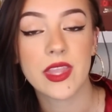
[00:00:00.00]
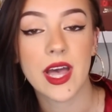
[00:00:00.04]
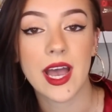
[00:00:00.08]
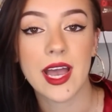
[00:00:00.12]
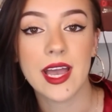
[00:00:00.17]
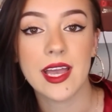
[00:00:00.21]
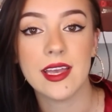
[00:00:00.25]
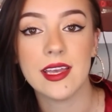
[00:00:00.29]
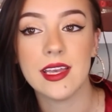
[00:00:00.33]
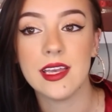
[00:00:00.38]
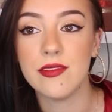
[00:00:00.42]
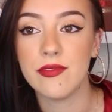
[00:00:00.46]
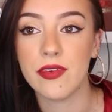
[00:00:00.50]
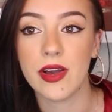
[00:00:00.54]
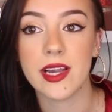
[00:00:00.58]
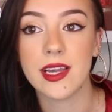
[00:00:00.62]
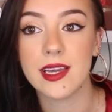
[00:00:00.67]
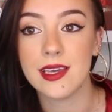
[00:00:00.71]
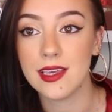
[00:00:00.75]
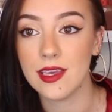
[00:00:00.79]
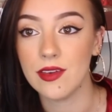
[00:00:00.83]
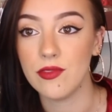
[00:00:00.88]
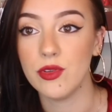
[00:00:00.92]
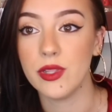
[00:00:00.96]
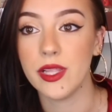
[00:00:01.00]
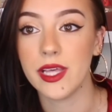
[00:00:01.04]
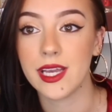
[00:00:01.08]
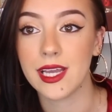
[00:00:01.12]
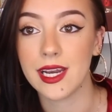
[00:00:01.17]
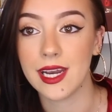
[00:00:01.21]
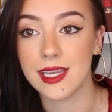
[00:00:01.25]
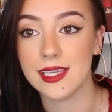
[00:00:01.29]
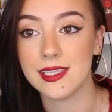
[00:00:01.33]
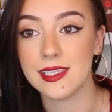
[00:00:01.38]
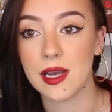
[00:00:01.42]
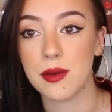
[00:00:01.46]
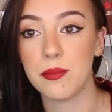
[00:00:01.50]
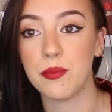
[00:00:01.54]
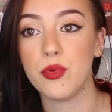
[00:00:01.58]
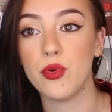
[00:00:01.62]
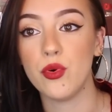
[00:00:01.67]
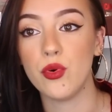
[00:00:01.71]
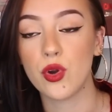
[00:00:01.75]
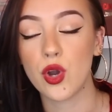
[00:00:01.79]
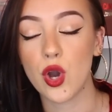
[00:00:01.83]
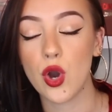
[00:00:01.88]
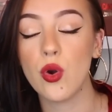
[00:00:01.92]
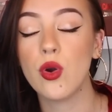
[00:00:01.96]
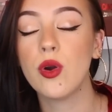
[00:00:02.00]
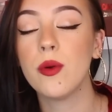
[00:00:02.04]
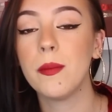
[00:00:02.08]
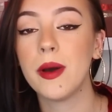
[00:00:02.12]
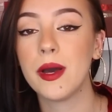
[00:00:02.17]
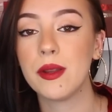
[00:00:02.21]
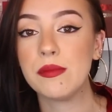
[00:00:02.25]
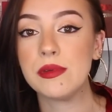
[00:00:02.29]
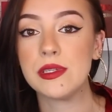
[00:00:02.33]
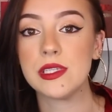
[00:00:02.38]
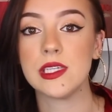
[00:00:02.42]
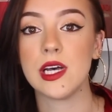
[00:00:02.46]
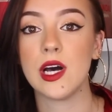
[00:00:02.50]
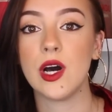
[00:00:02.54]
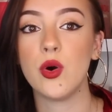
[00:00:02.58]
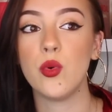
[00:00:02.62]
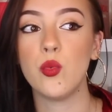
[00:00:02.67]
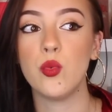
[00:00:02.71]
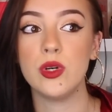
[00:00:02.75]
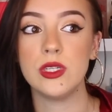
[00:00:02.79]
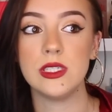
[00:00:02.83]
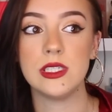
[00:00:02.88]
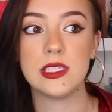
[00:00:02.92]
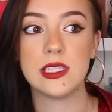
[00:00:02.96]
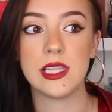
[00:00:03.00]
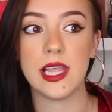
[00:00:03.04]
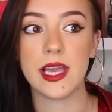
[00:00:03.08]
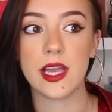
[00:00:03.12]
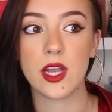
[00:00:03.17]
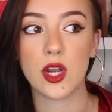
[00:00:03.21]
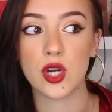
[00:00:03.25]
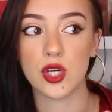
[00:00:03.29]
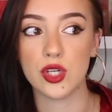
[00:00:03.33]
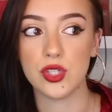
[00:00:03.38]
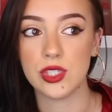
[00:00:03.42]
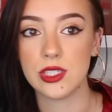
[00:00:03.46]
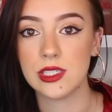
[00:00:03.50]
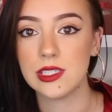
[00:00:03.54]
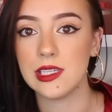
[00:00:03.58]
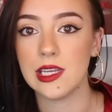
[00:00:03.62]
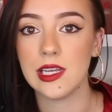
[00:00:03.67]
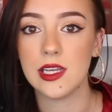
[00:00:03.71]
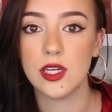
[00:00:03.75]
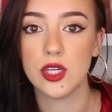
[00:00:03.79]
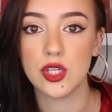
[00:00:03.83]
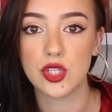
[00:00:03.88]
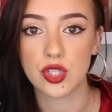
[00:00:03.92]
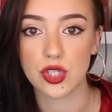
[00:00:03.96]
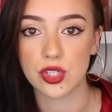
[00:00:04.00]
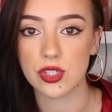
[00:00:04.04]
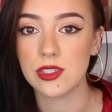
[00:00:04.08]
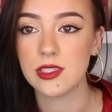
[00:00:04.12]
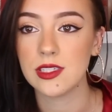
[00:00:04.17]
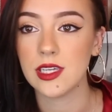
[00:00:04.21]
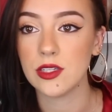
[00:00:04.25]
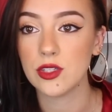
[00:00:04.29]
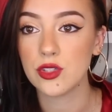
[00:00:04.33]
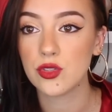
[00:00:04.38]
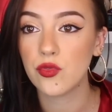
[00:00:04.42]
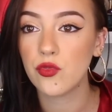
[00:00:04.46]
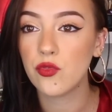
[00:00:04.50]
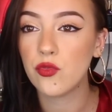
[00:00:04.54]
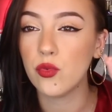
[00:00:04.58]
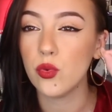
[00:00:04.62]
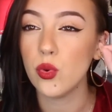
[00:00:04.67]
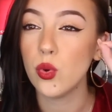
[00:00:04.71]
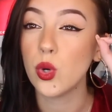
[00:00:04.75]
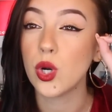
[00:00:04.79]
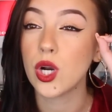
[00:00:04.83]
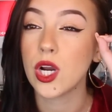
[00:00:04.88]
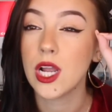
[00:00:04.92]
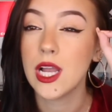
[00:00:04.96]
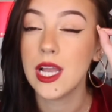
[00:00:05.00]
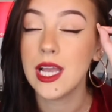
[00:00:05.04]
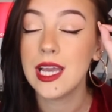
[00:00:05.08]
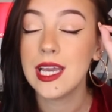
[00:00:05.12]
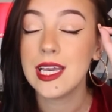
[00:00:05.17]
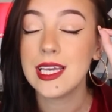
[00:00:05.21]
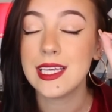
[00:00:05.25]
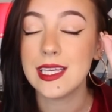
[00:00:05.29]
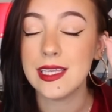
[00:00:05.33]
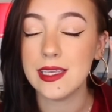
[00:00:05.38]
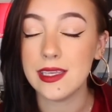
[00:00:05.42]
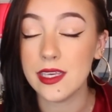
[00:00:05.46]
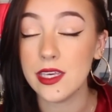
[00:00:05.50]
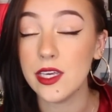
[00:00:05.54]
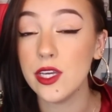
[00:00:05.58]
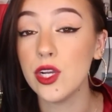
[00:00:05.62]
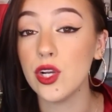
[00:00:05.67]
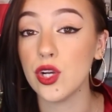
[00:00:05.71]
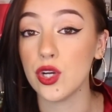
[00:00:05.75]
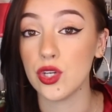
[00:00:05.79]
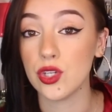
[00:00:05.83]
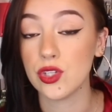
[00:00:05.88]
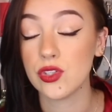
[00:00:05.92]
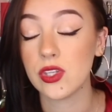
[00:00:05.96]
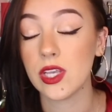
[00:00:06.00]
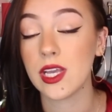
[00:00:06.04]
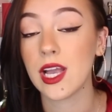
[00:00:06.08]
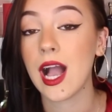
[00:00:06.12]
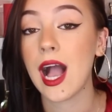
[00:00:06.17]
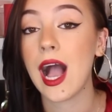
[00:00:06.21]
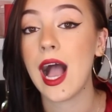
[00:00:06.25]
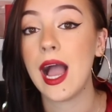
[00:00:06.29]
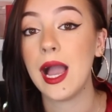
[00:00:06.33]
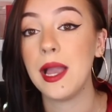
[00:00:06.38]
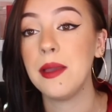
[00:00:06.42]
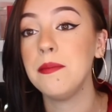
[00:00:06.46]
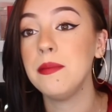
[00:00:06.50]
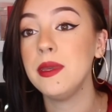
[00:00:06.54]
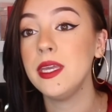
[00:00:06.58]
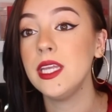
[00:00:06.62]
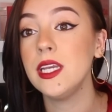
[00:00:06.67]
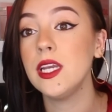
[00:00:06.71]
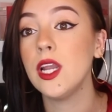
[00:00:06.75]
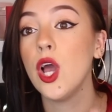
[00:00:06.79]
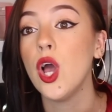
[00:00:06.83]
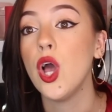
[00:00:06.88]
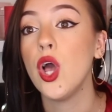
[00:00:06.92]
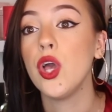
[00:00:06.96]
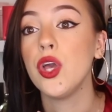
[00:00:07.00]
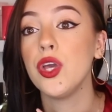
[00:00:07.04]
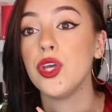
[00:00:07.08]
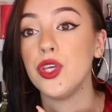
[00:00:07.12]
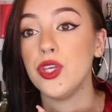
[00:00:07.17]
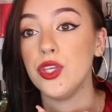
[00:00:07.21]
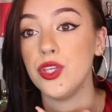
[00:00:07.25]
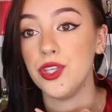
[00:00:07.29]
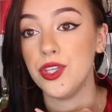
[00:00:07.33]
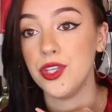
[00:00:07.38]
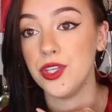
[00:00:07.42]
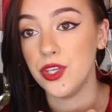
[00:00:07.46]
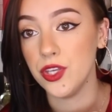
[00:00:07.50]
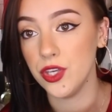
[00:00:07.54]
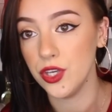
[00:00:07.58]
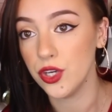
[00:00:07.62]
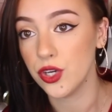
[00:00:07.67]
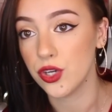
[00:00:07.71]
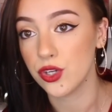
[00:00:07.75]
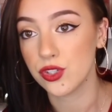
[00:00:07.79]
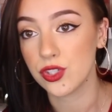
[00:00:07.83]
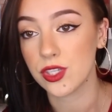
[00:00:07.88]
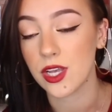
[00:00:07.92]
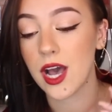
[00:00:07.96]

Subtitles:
That, if I could give you like an example, Coco Mademoiselle was like her signature scent for years. Like, I mean years.